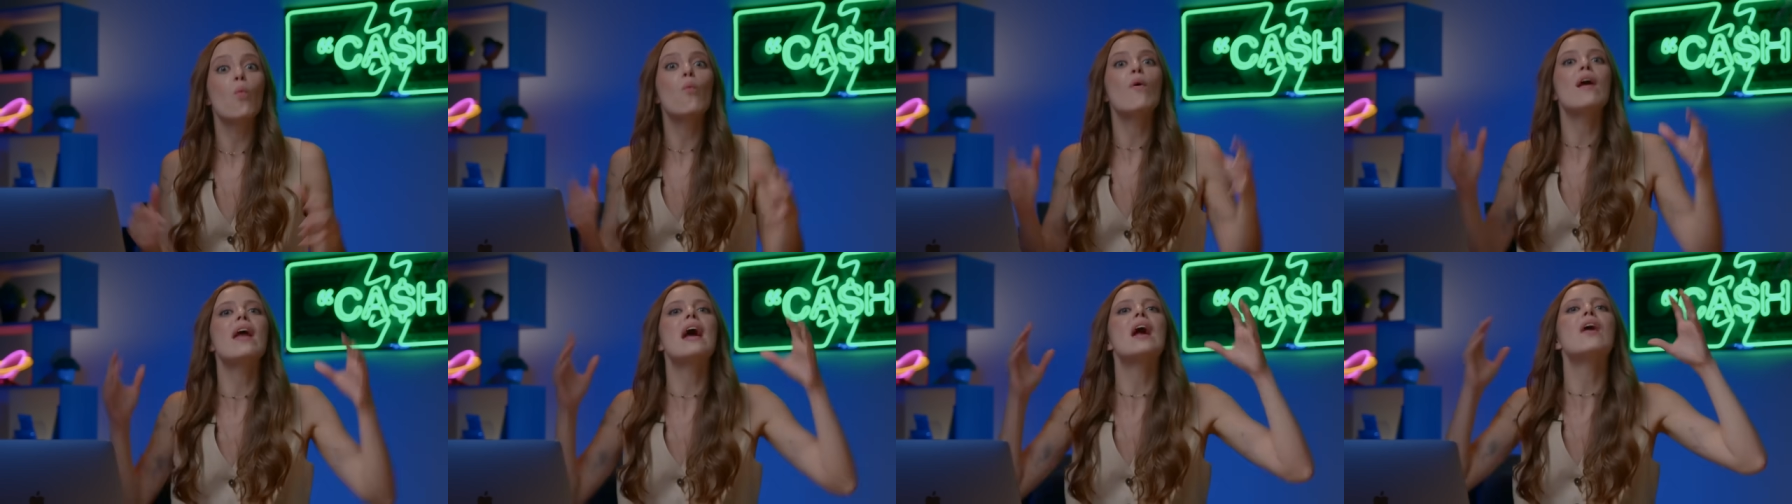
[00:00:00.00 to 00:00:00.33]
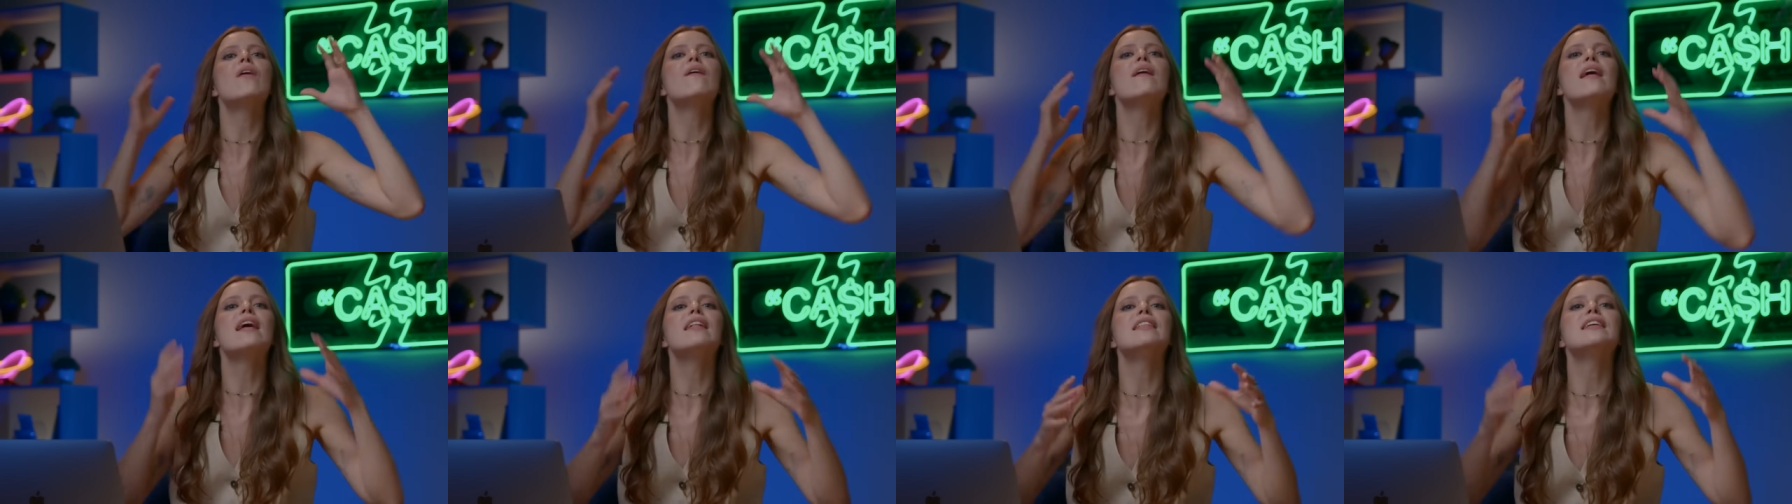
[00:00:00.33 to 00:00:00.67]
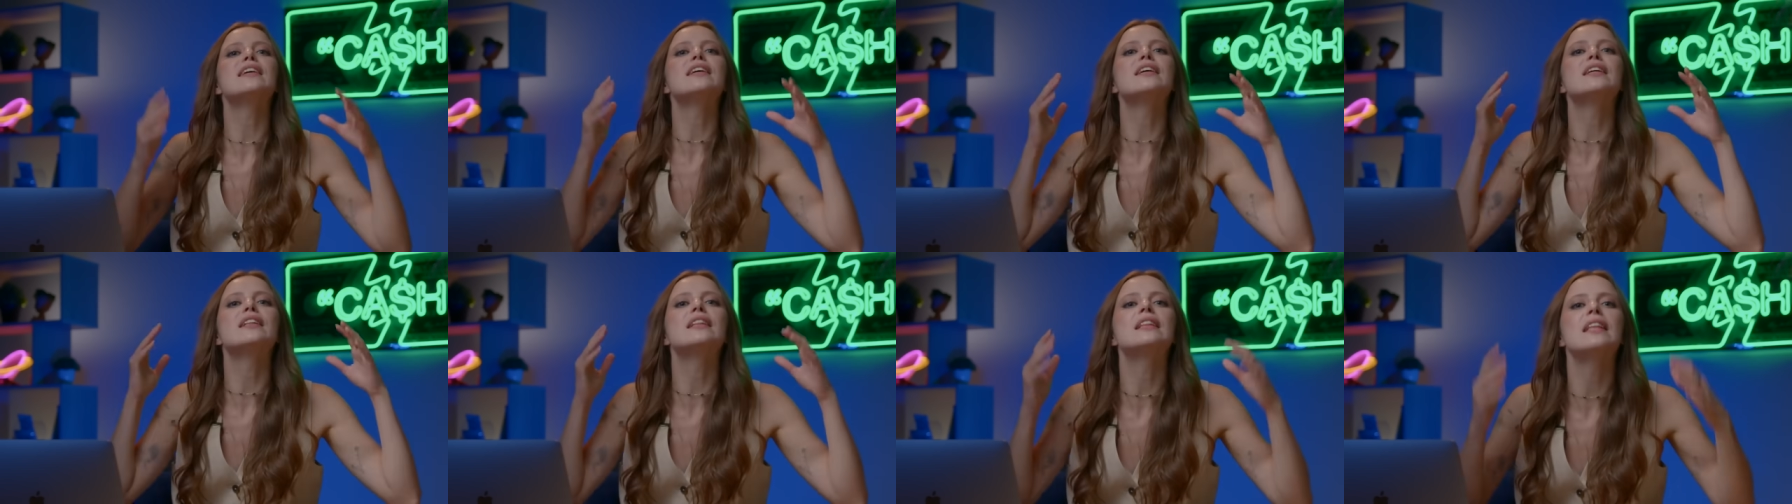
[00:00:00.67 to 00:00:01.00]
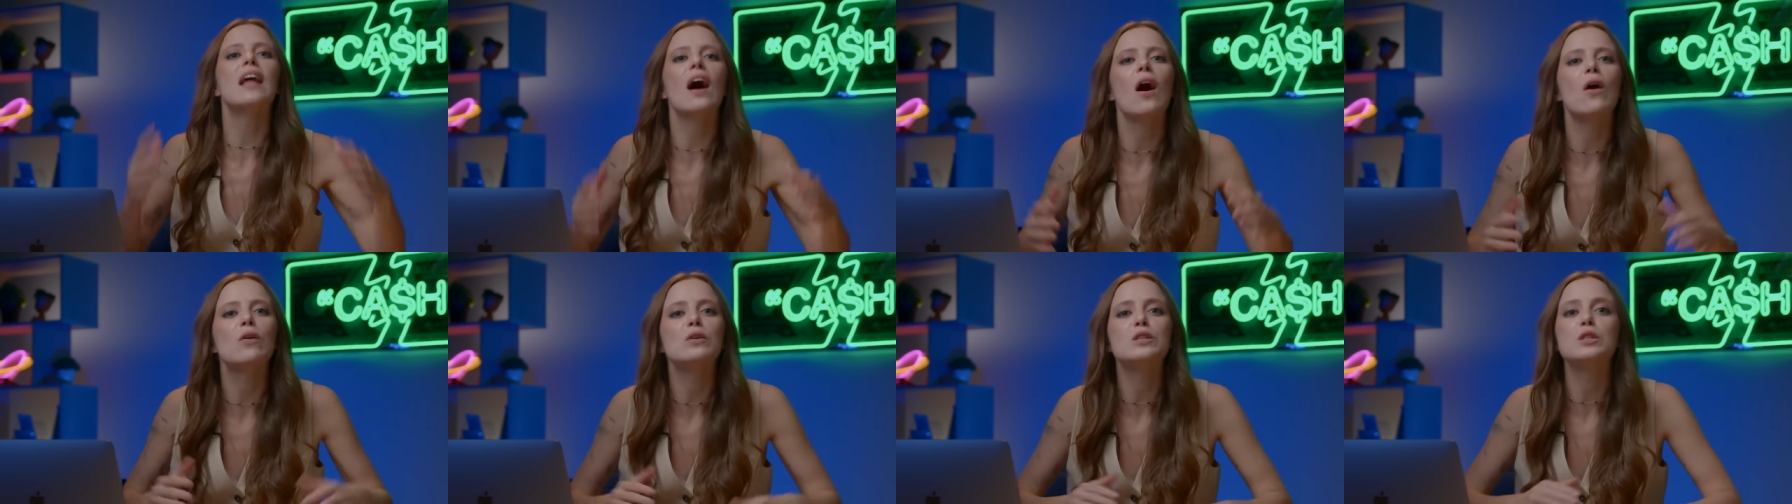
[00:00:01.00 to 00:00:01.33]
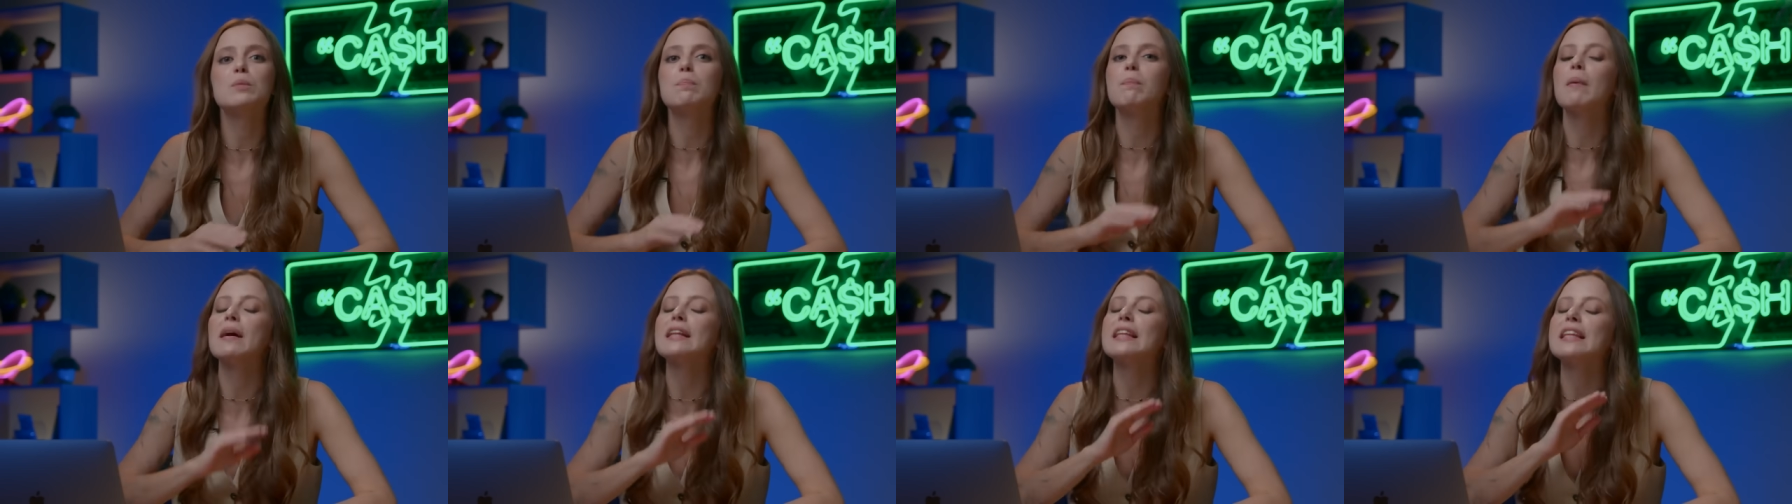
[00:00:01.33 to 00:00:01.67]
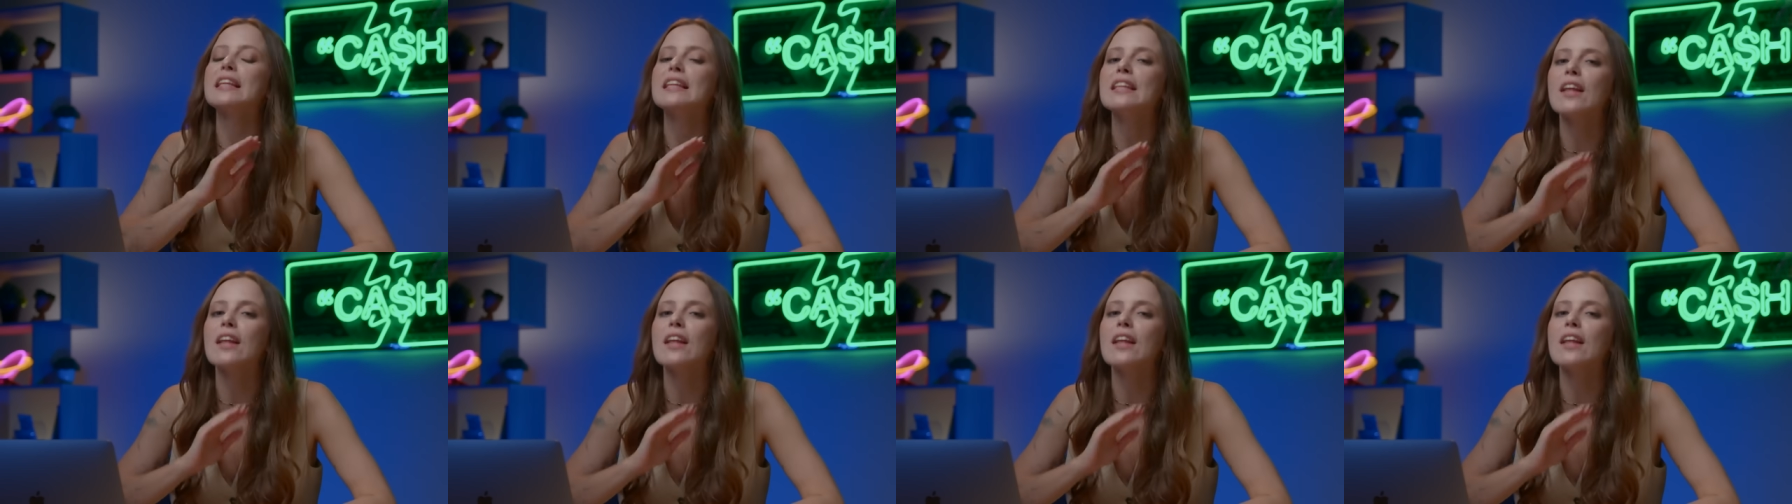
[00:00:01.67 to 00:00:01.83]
We are really close, but